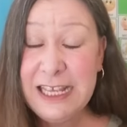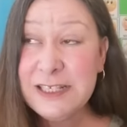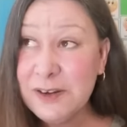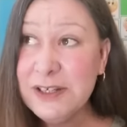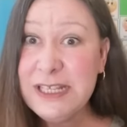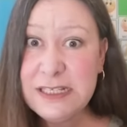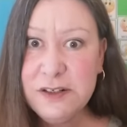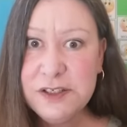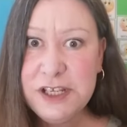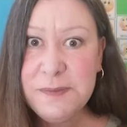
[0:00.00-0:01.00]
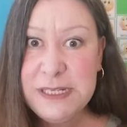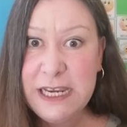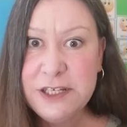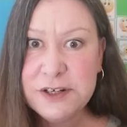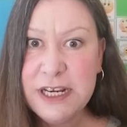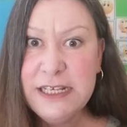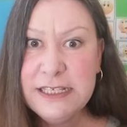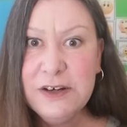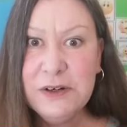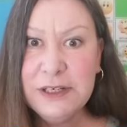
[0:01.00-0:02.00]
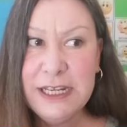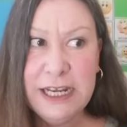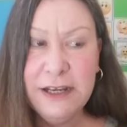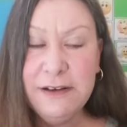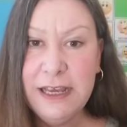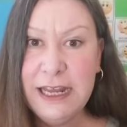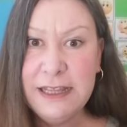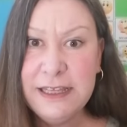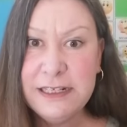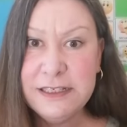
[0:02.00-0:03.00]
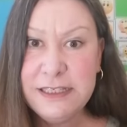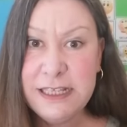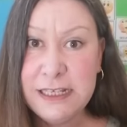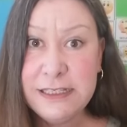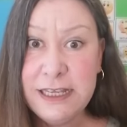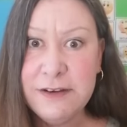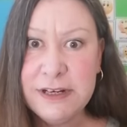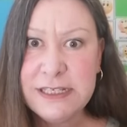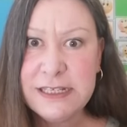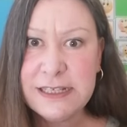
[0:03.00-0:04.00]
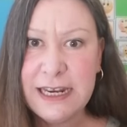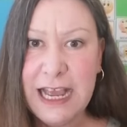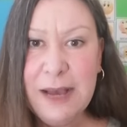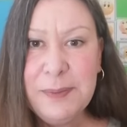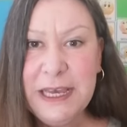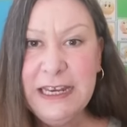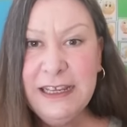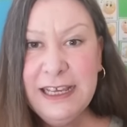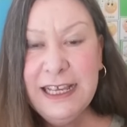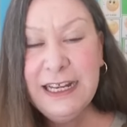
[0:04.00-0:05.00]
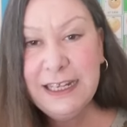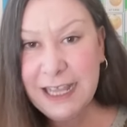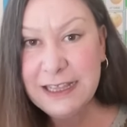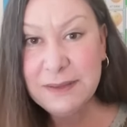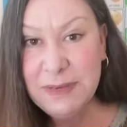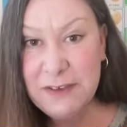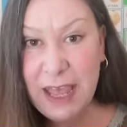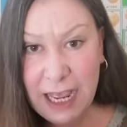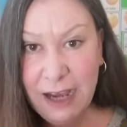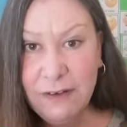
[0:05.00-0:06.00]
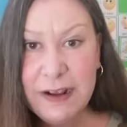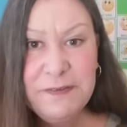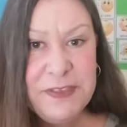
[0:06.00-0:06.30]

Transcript: As long as it's not super dangerous, or, you know, anything serious is going to happen, let them live it out.